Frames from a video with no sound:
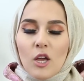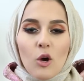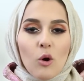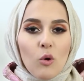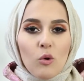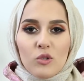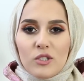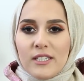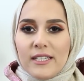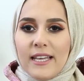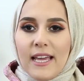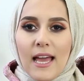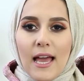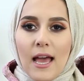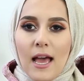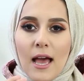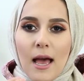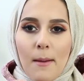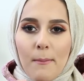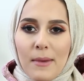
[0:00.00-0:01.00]
Or to
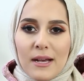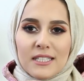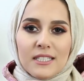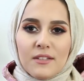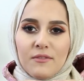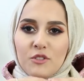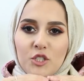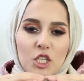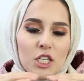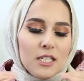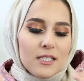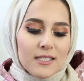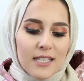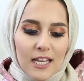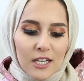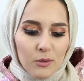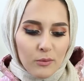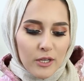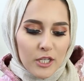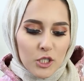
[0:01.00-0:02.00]
get a massive cheese
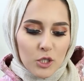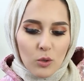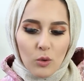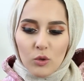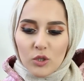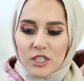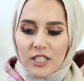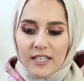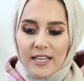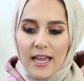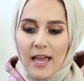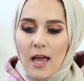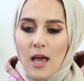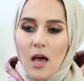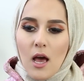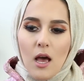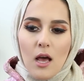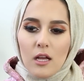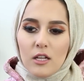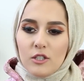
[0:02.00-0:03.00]
sandwich, or to
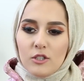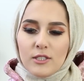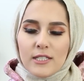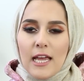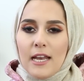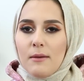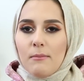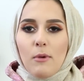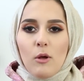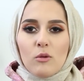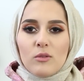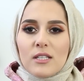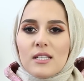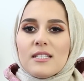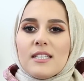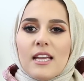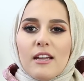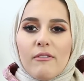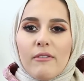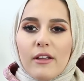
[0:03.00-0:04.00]
get 10 bowls of
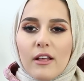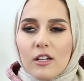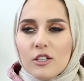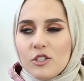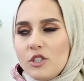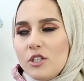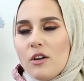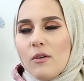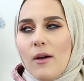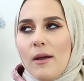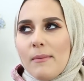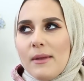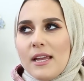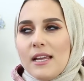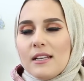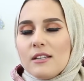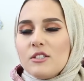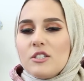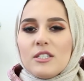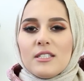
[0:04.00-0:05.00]
cereal. Do you know what I
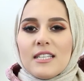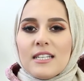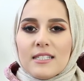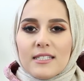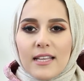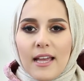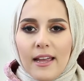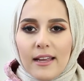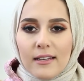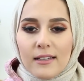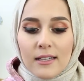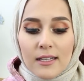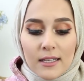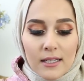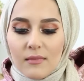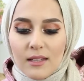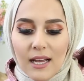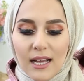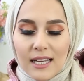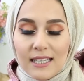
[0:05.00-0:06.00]
mean? It's just insane.
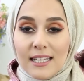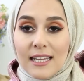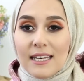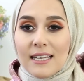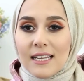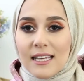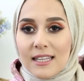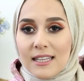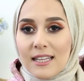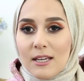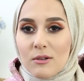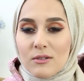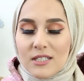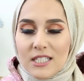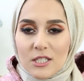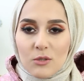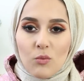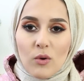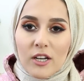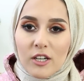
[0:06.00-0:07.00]
And then there was
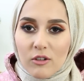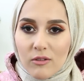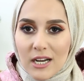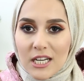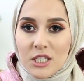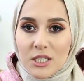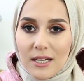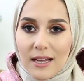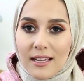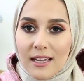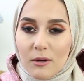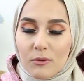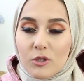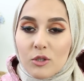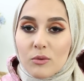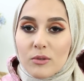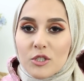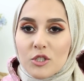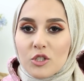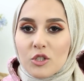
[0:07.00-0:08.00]
this one crash diet I would
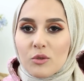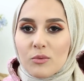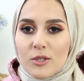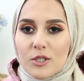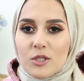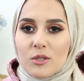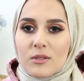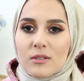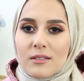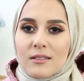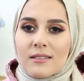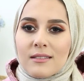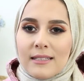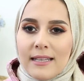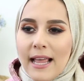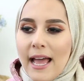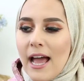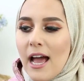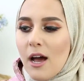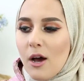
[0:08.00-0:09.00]
always do, which is
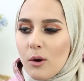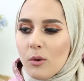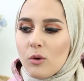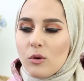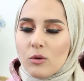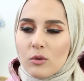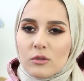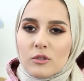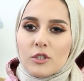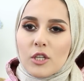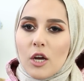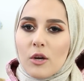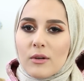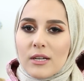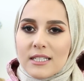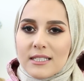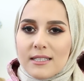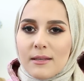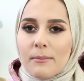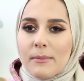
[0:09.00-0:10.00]
now known
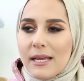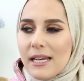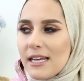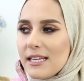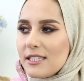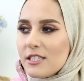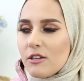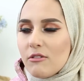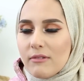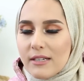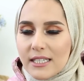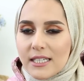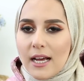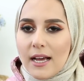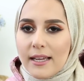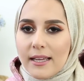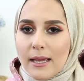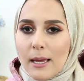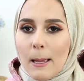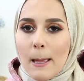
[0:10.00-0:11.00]
as the military
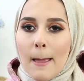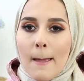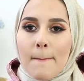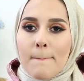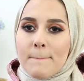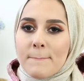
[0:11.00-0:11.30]
diet.